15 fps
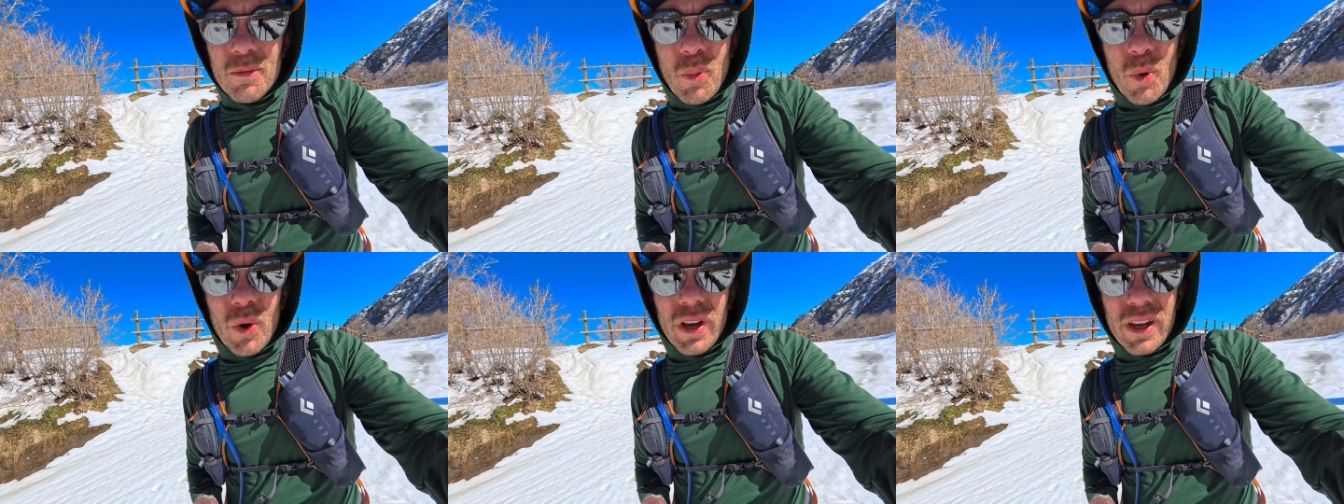
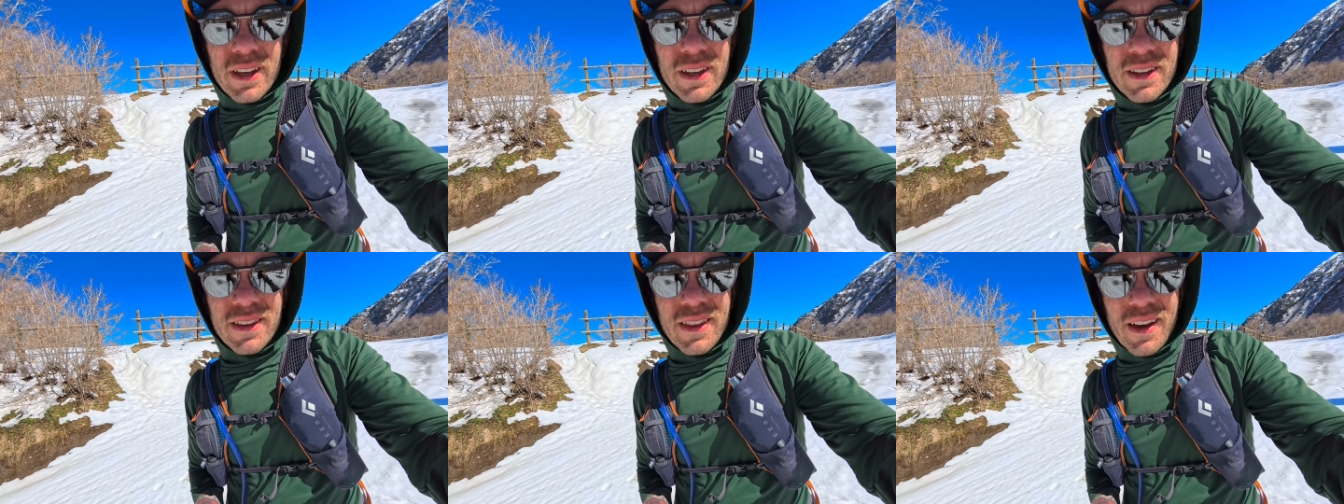boy,
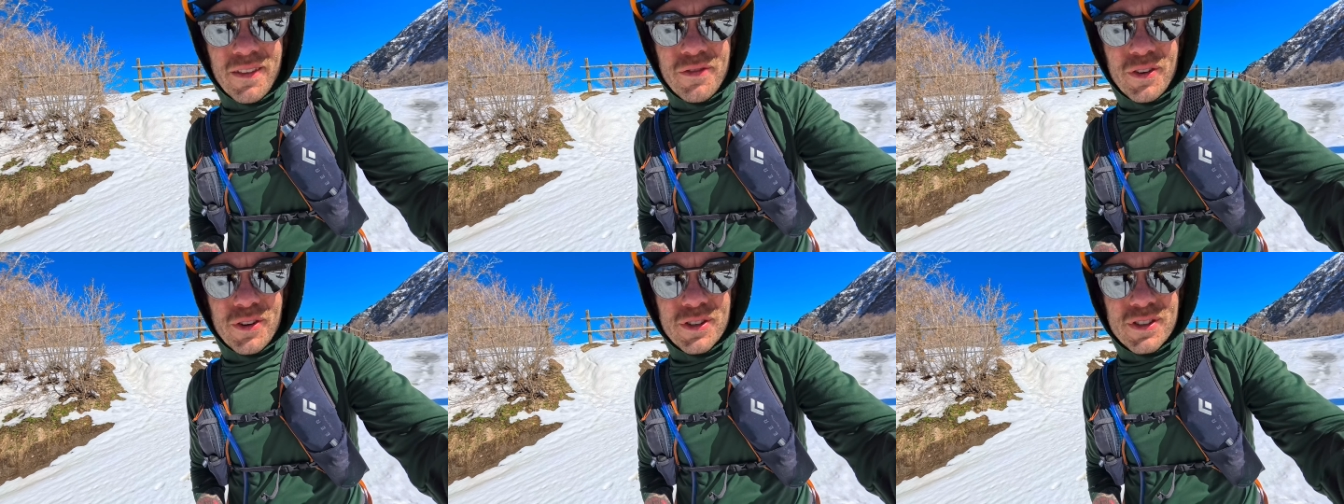
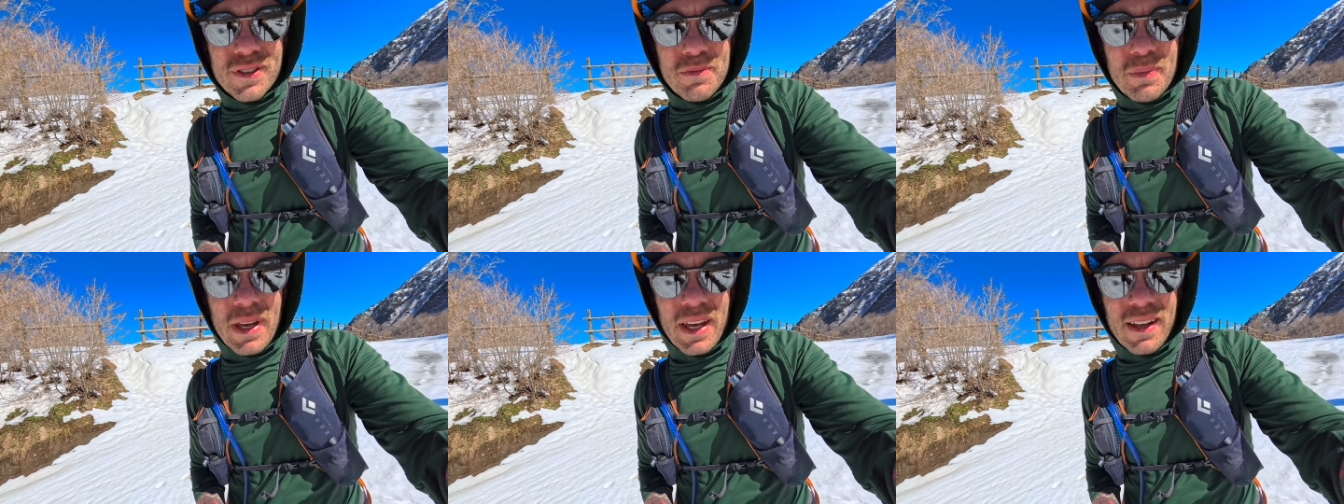that
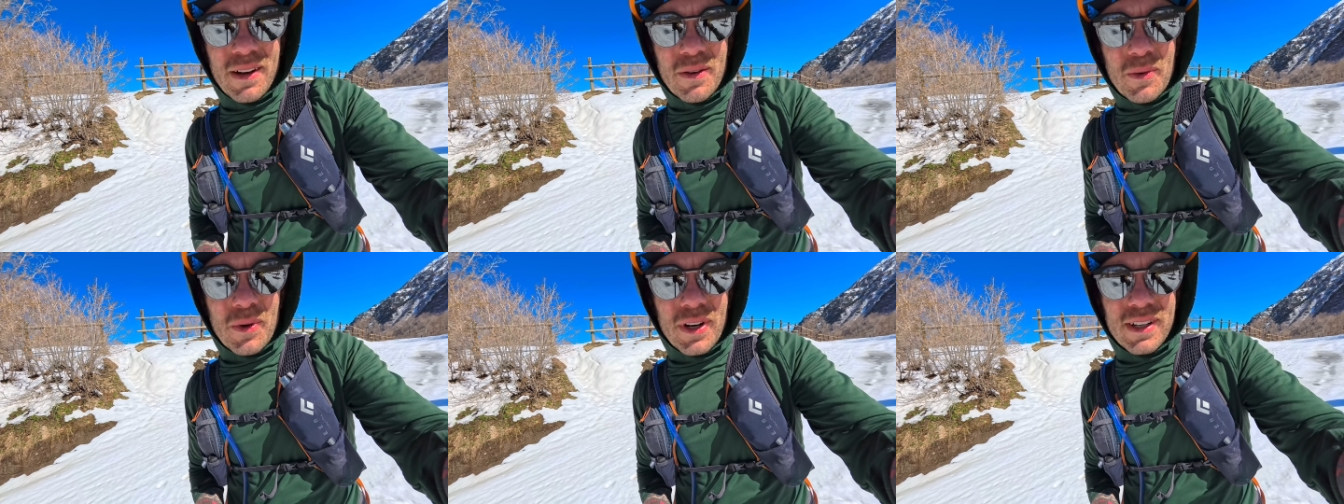first bit
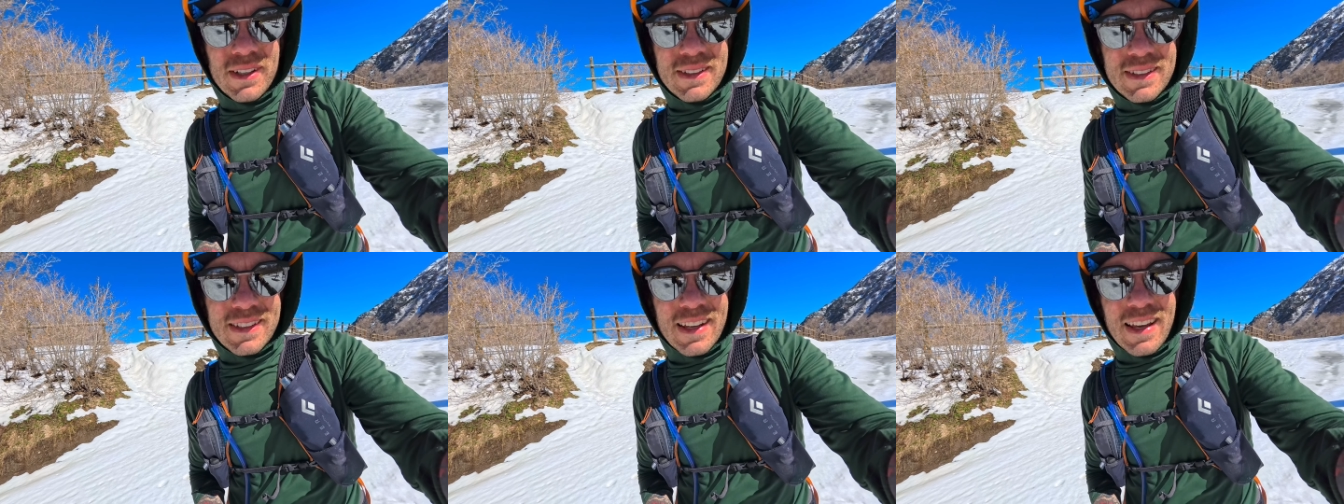
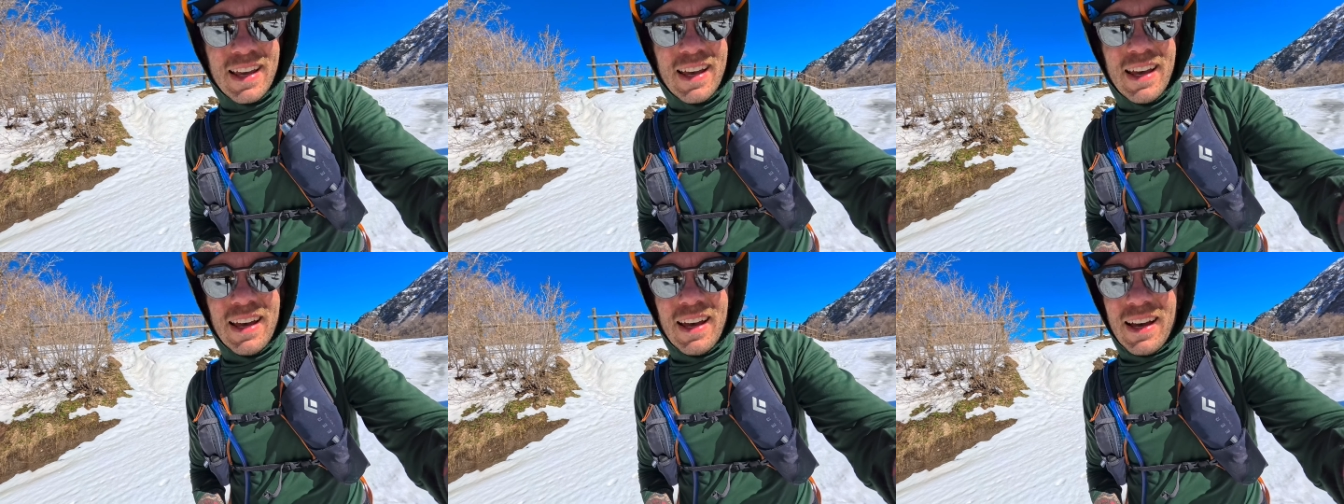was
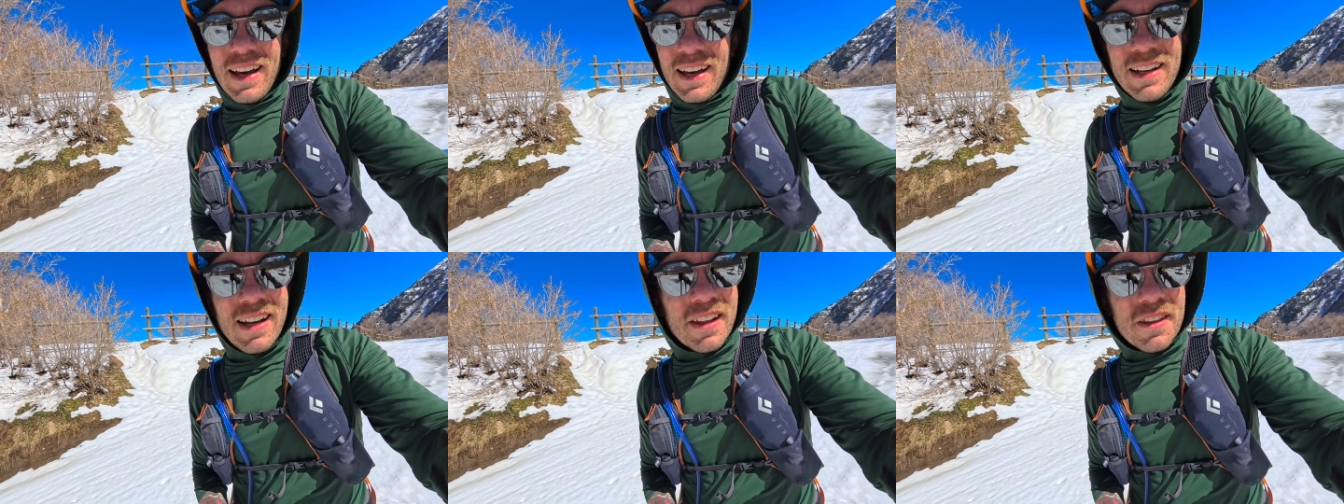
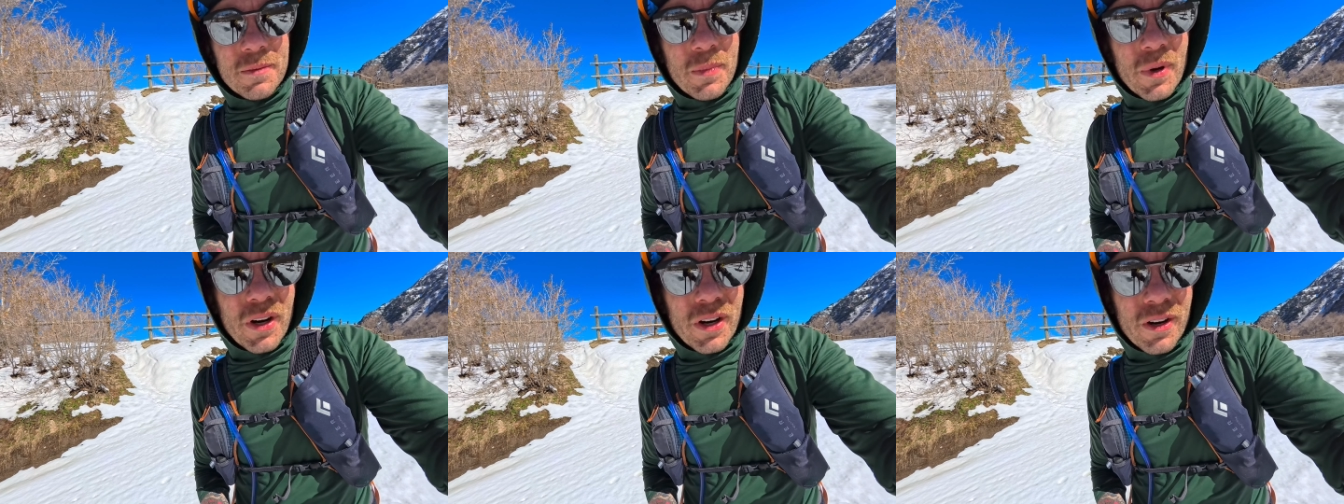a
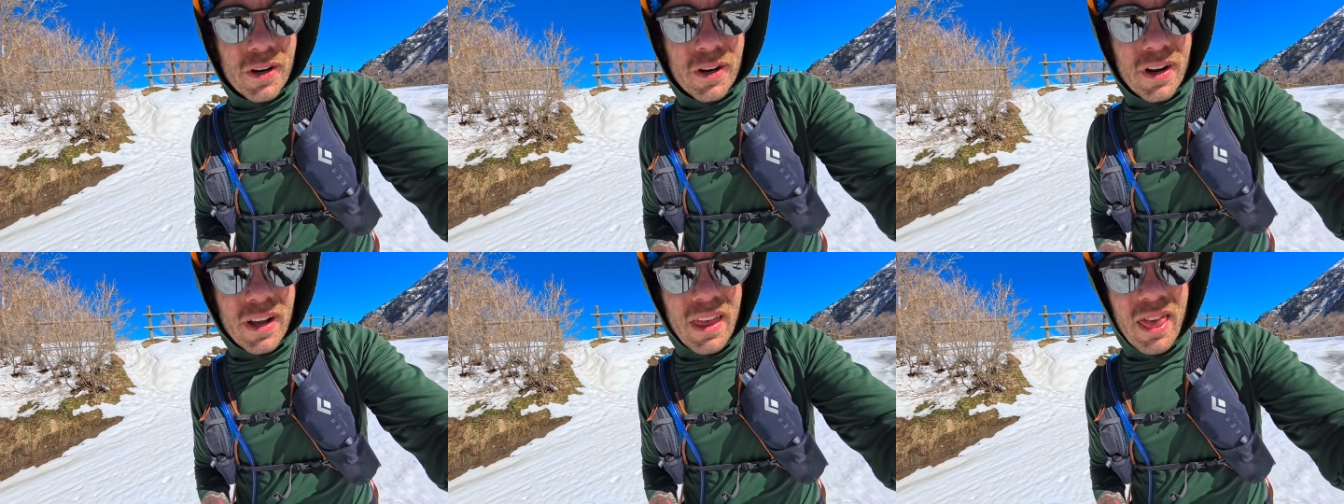nothing
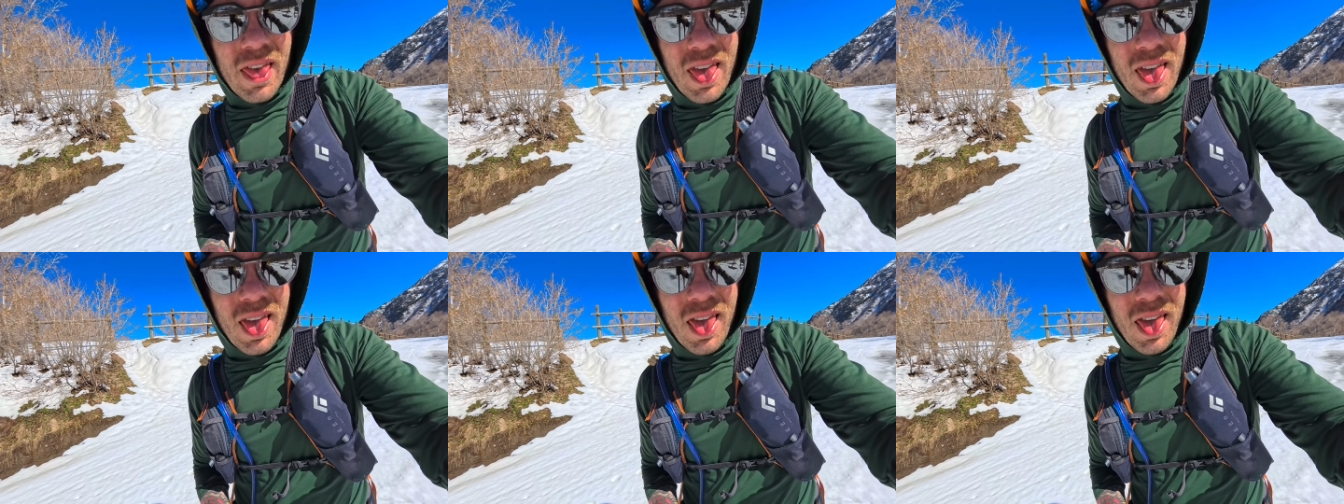burger.
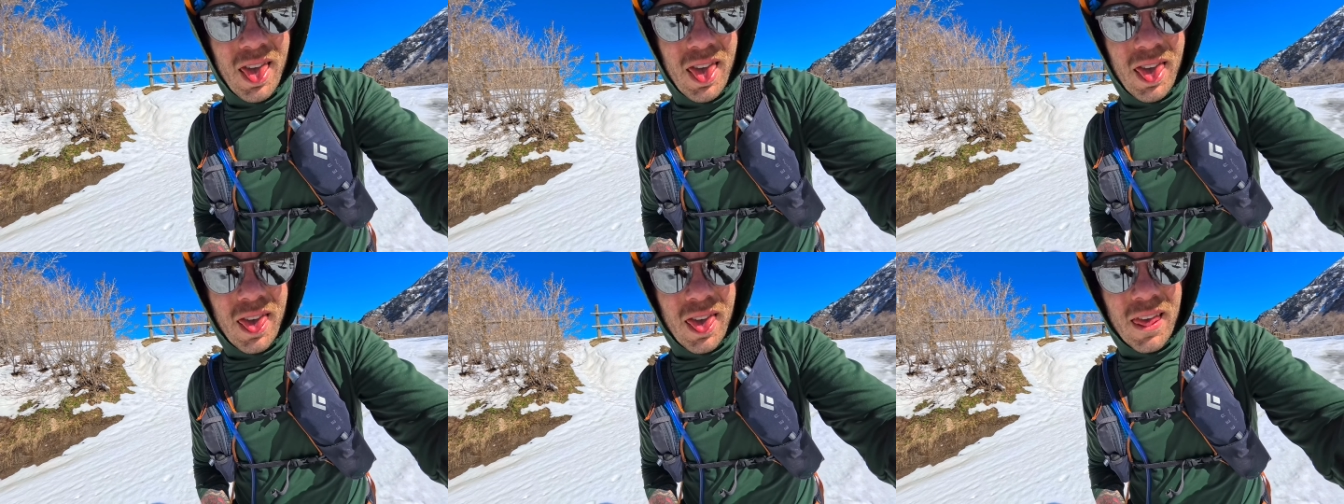Ugh.